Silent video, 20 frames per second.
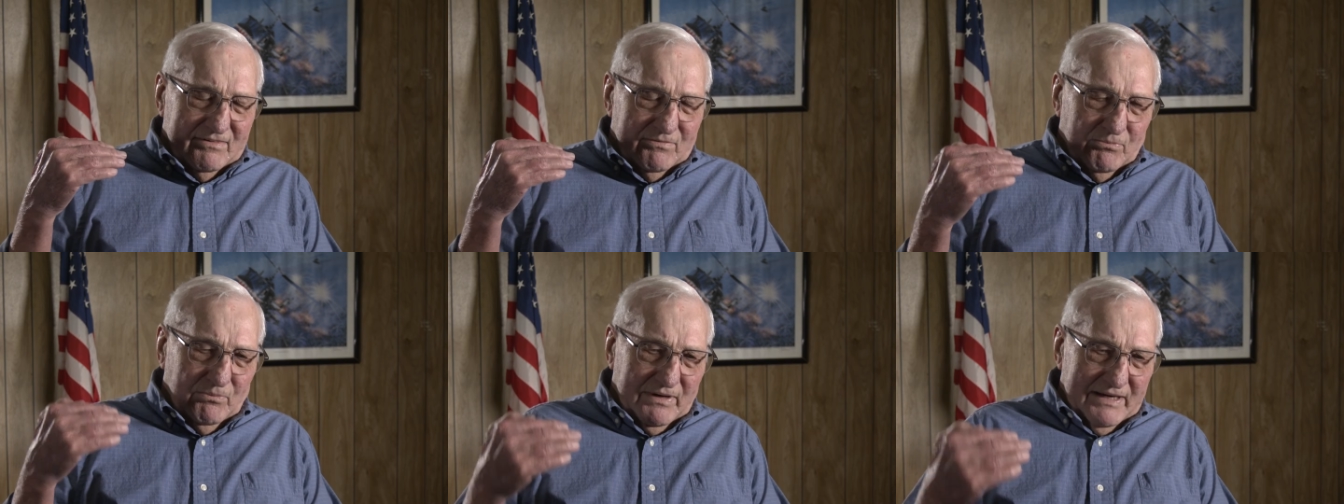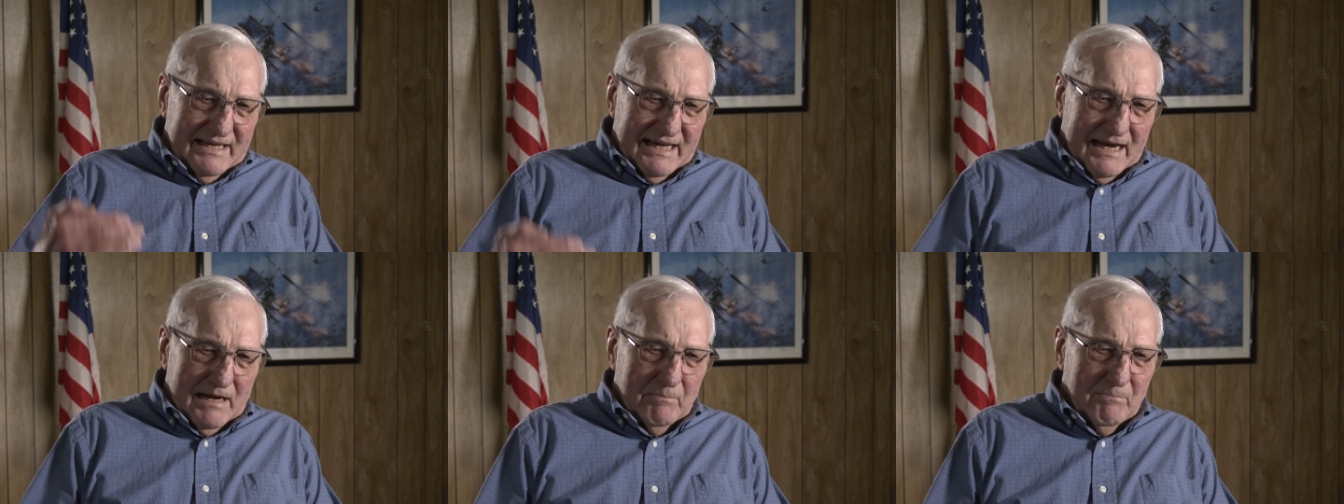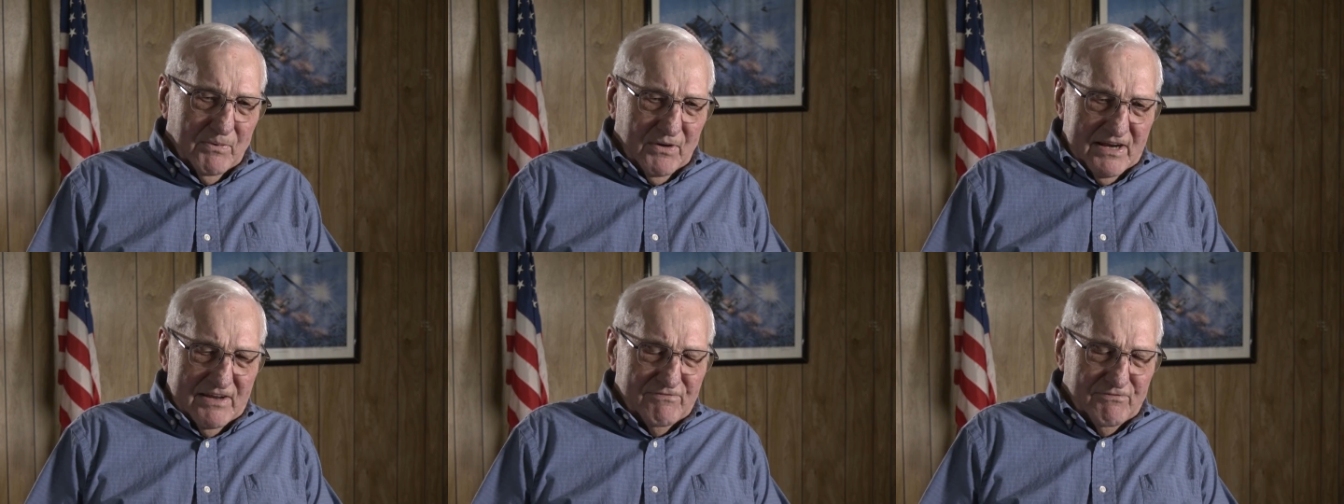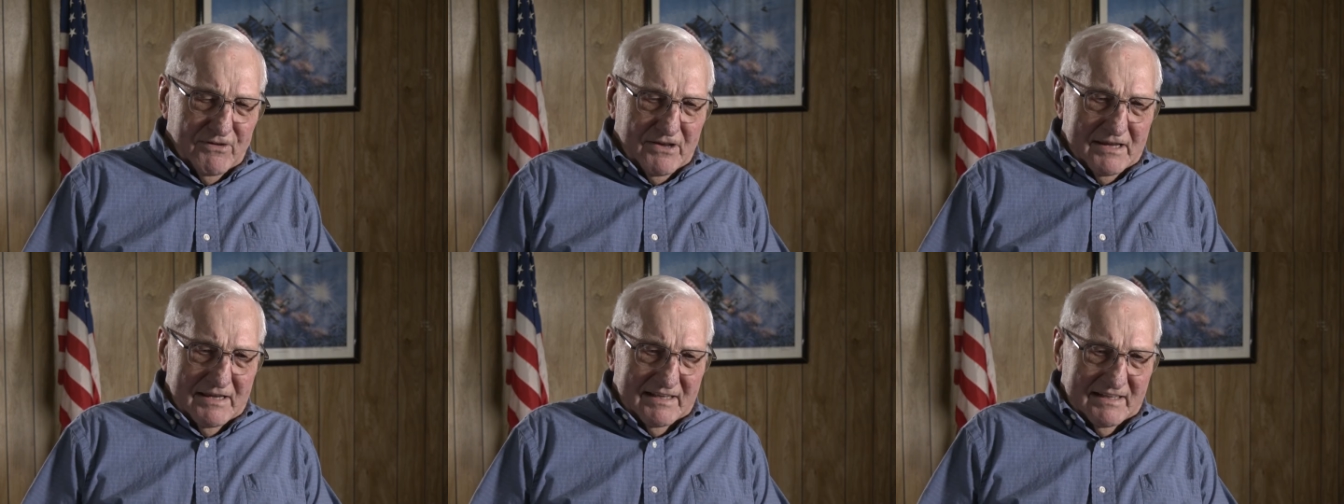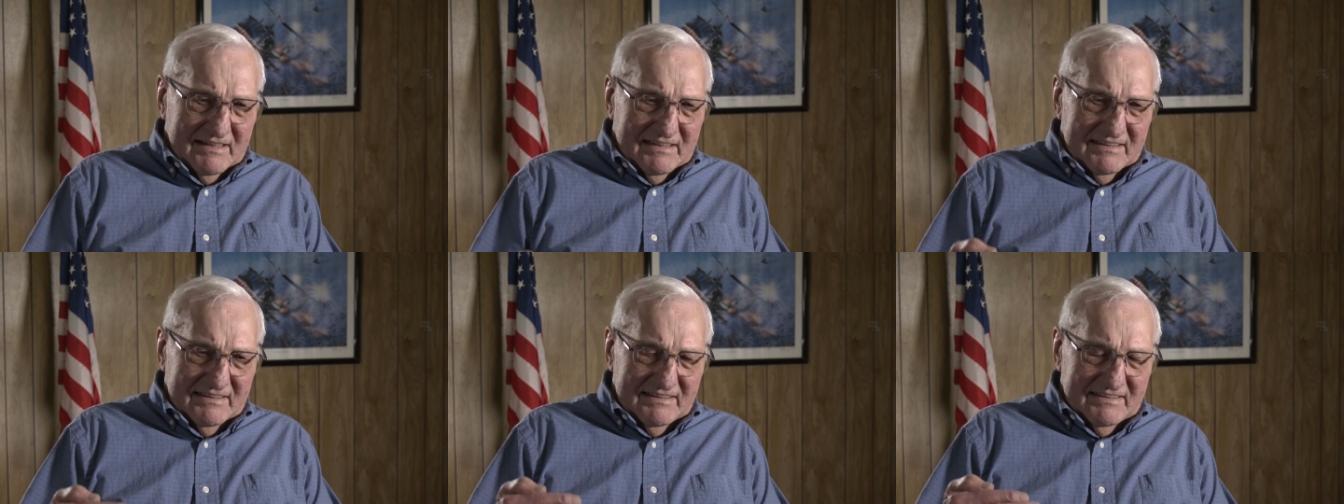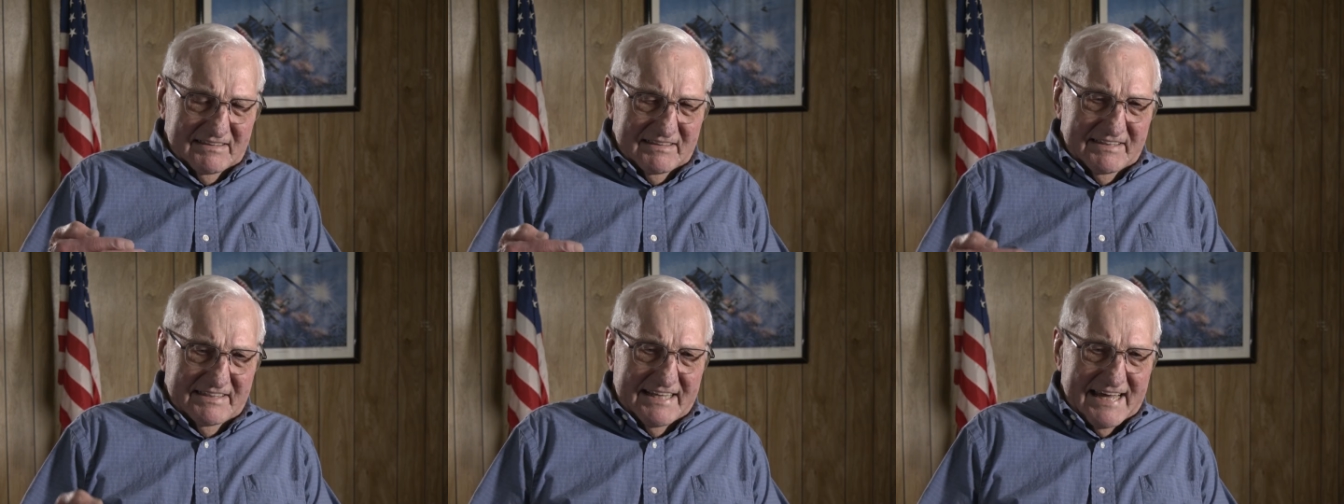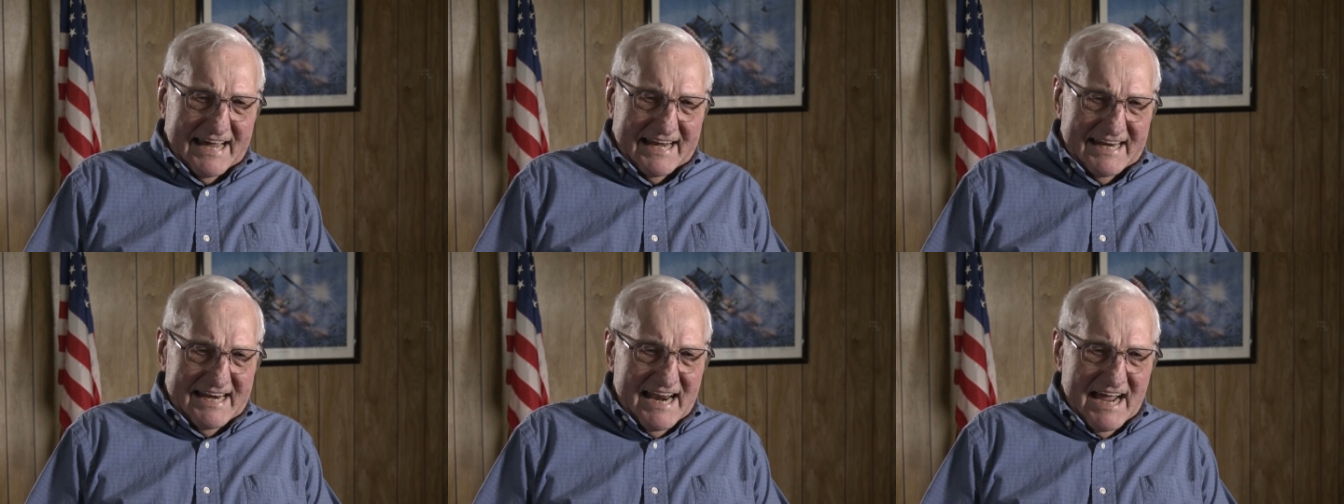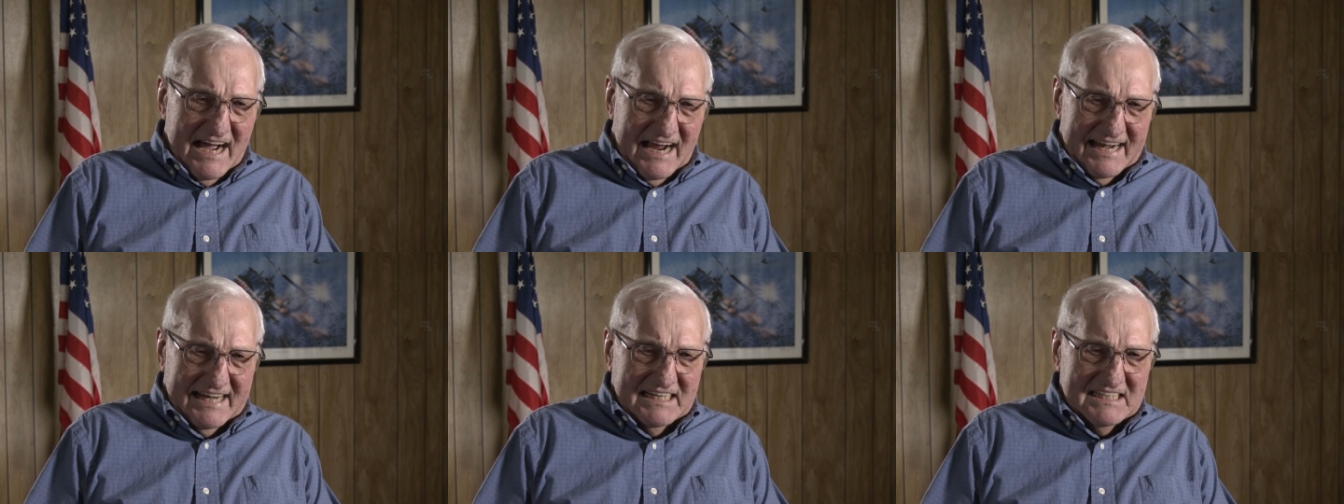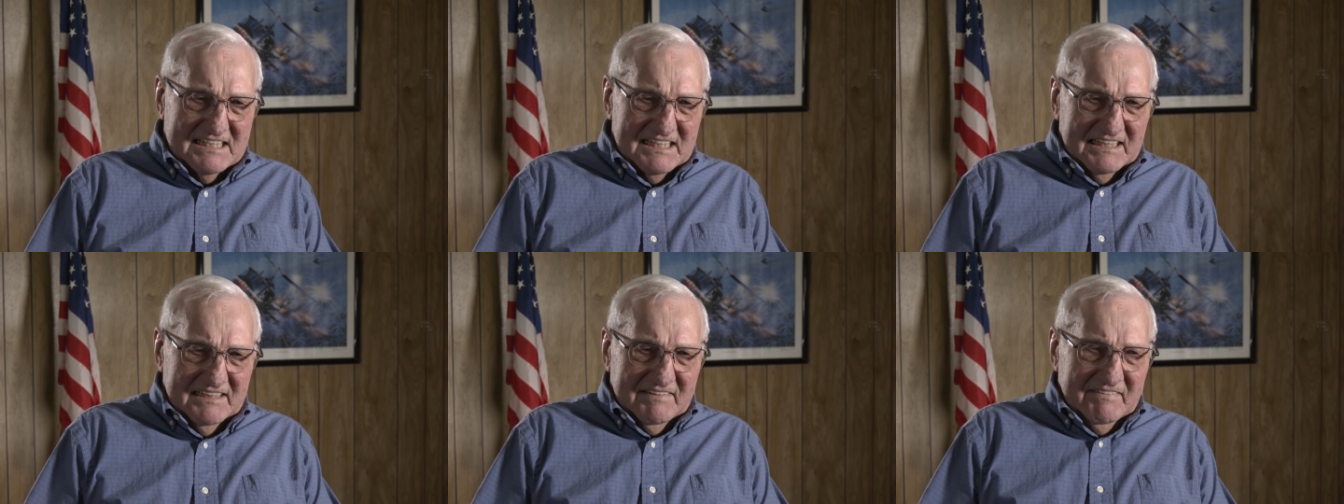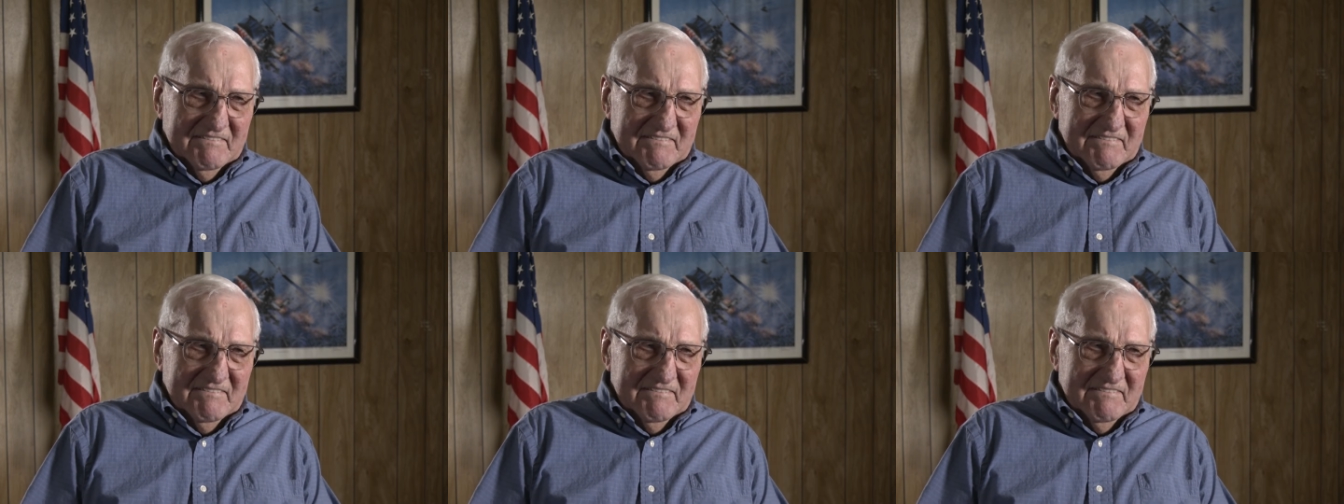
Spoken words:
We got a briefing that night